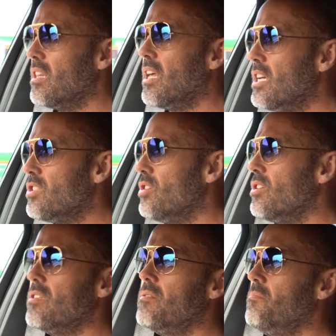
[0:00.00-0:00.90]
there
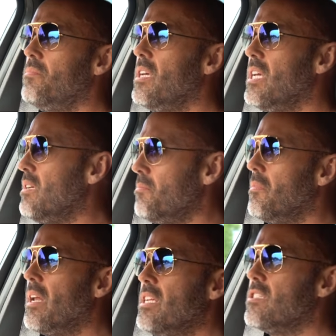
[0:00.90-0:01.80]
should be
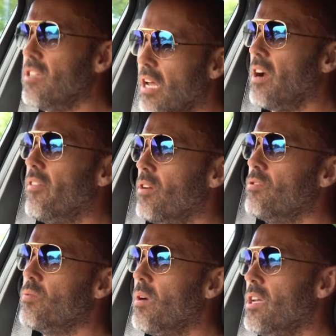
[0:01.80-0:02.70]
many
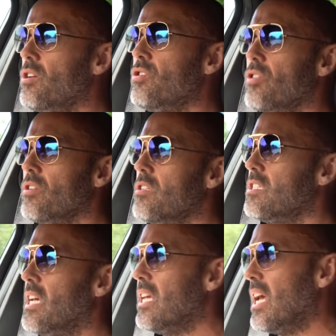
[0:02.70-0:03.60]
scenarios where you should
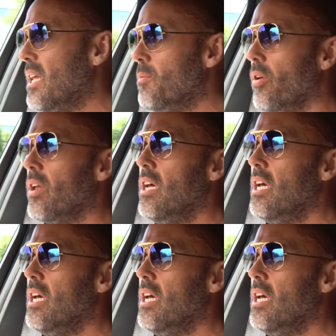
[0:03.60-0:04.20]
undertake anyone,